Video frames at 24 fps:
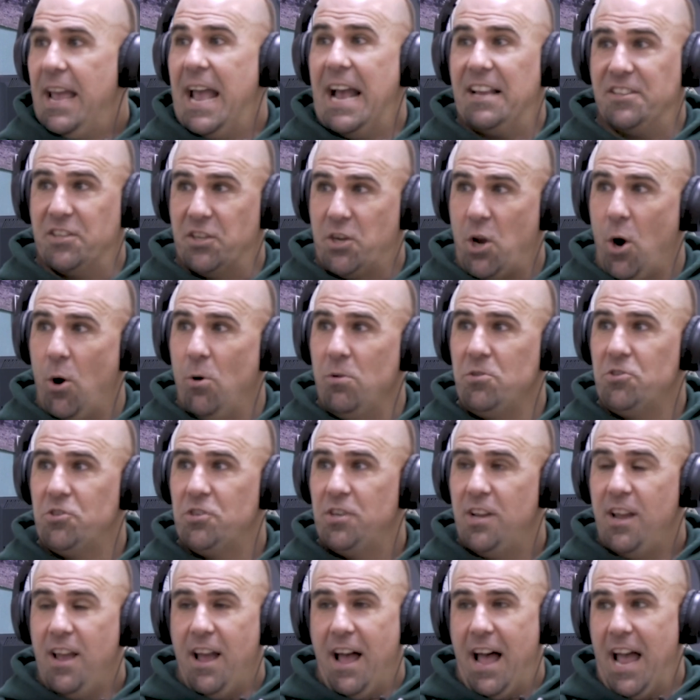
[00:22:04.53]
As a
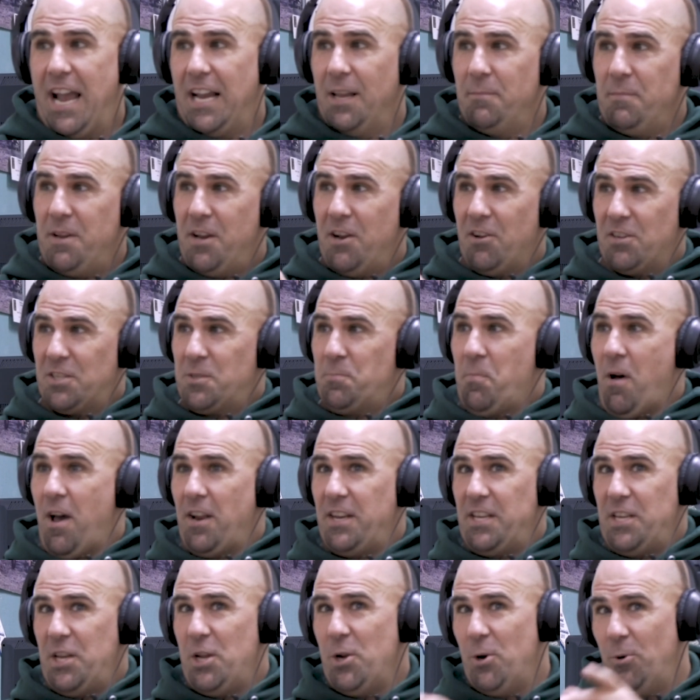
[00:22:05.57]
coach, I can be here
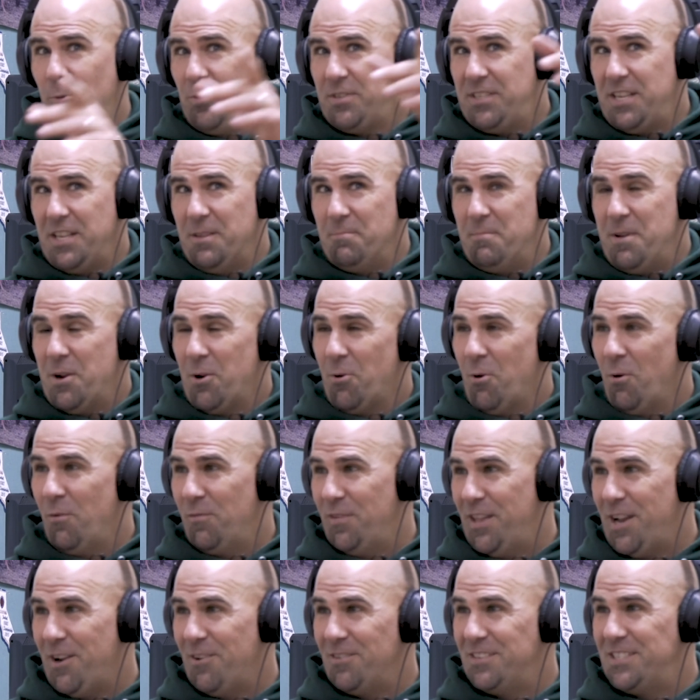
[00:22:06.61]
spotting you, see the mirror over
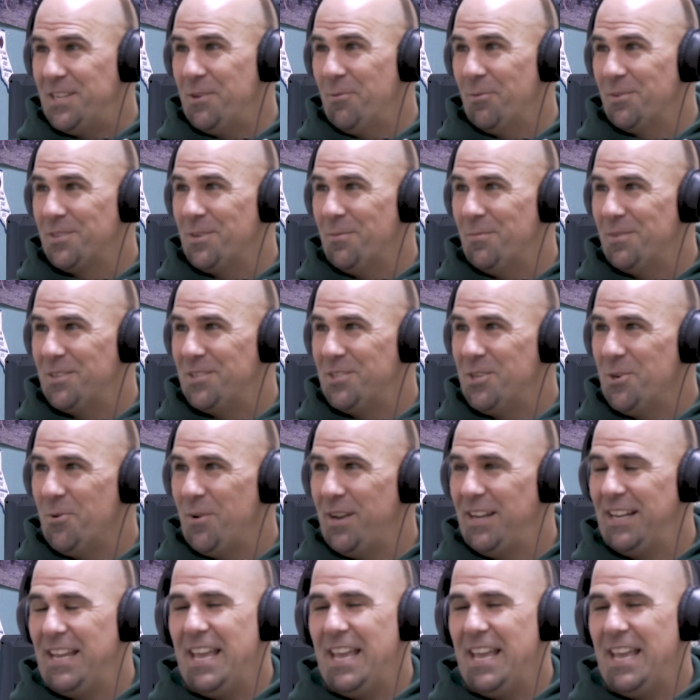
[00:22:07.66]
there and see what someone's doing.